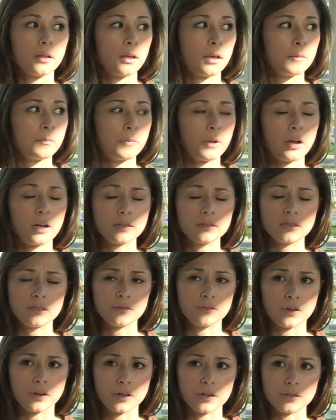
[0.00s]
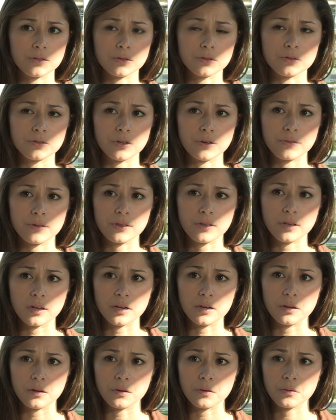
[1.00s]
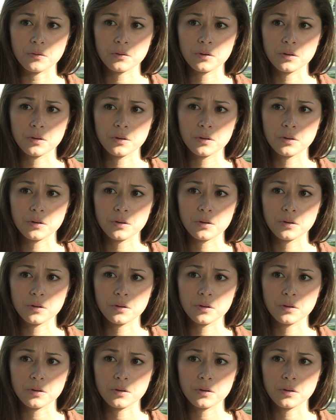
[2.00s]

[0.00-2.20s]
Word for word: I'm positive I already told you everything I know.